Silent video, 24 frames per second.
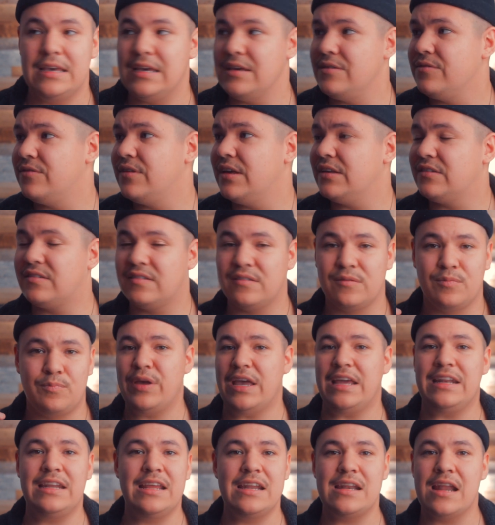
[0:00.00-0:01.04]
this
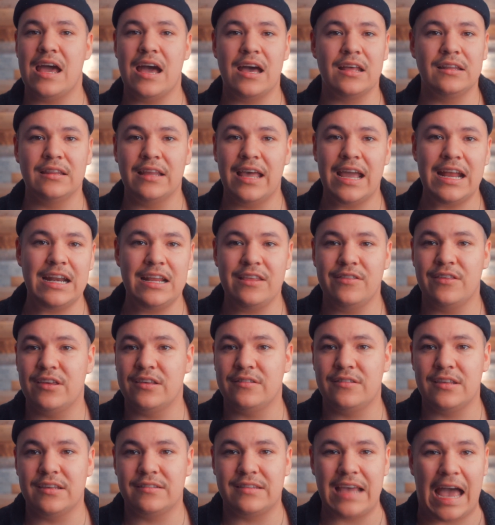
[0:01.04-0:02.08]
Peninnah lady,
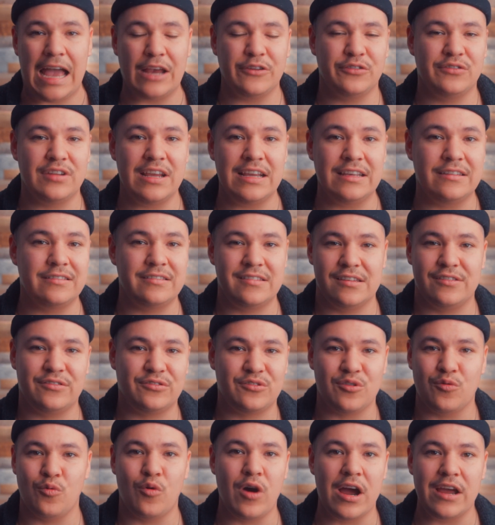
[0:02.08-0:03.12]
this hashtag
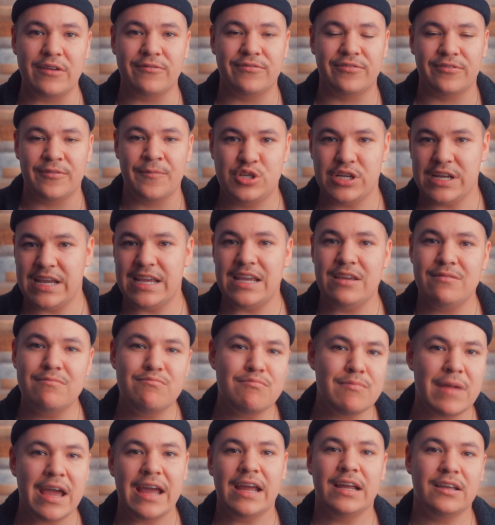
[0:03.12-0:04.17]
sister wife, she
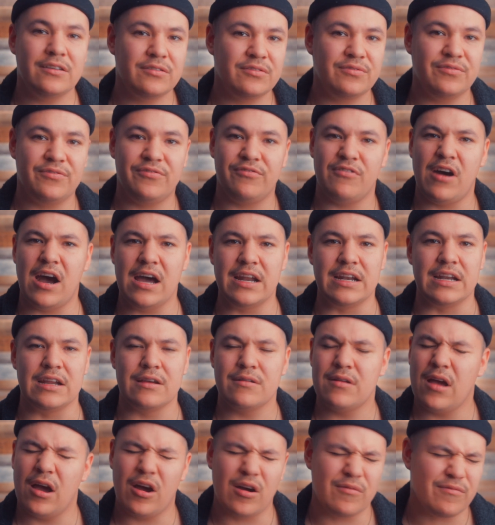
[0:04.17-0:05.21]
makes fun
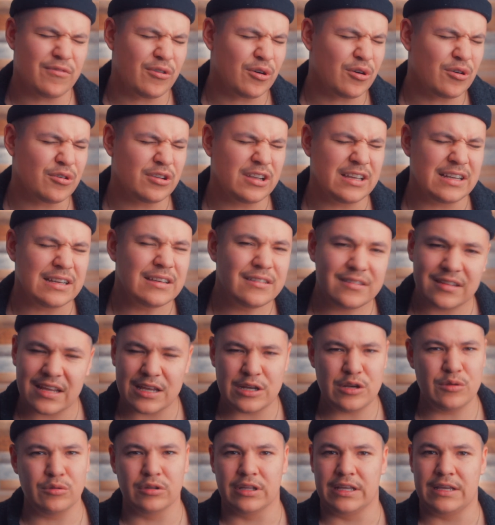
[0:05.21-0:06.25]
of her
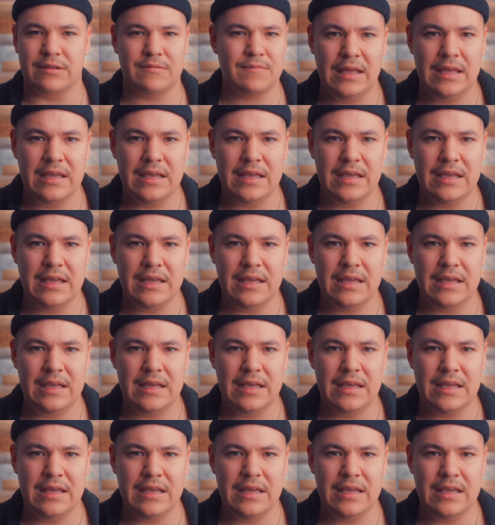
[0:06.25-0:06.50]
continually.